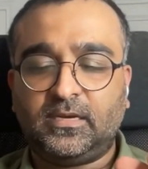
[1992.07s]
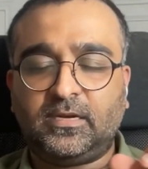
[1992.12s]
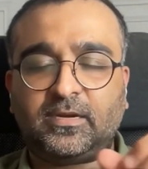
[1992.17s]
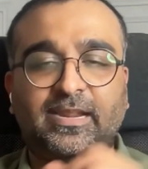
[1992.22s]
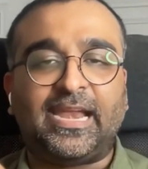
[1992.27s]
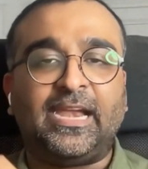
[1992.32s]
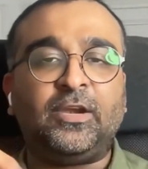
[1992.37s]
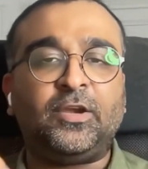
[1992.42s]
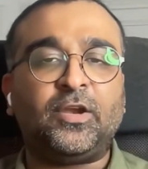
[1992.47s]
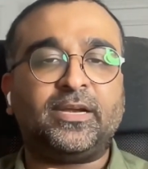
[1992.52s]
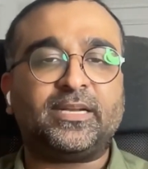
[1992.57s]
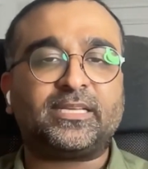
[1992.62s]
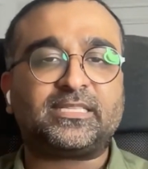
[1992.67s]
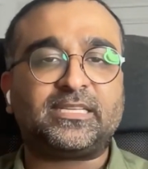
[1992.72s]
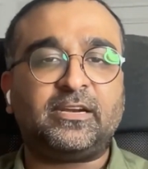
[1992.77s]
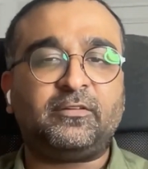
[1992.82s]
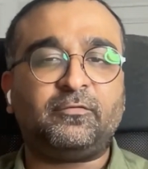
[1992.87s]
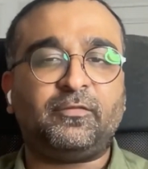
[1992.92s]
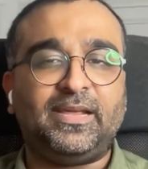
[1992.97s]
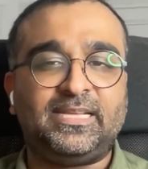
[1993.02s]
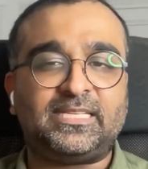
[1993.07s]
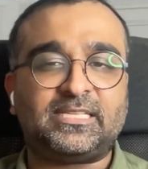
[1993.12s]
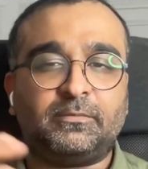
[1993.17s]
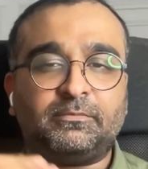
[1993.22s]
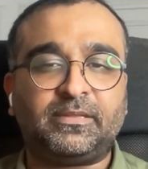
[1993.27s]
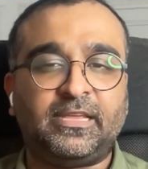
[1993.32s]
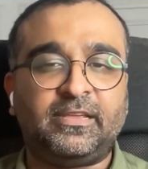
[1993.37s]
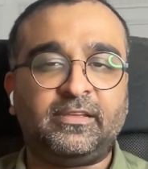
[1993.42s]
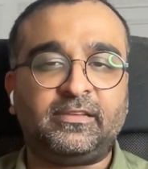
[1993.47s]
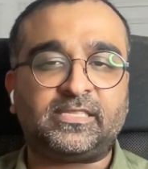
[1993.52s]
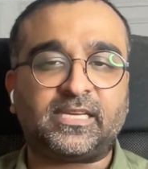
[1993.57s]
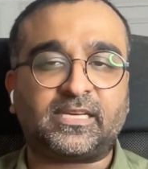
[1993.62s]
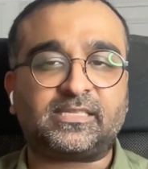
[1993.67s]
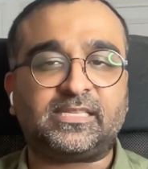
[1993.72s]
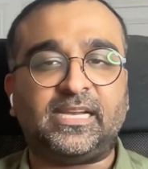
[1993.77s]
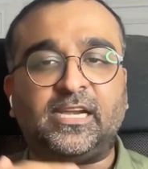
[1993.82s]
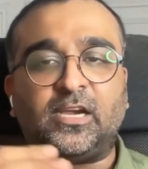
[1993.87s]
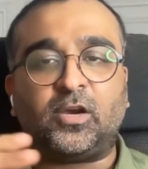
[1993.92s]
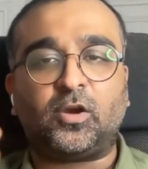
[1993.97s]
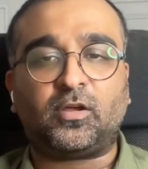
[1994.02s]
trying to understand why something
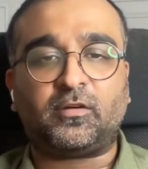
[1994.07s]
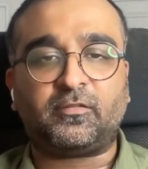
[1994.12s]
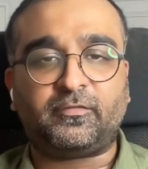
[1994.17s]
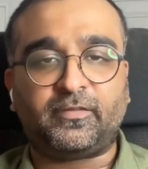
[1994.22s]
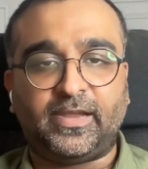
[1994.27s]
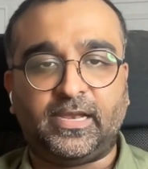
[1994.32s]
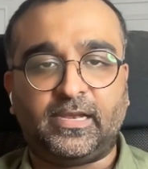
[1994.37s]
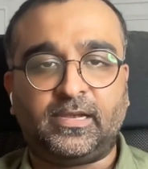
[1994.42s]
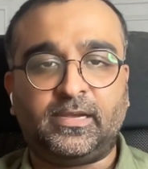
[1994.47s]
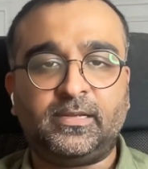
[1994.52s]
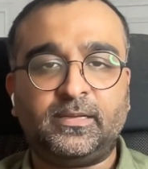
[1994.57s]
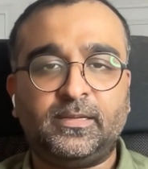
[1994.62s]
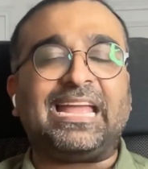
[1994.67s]
succeeded or failed.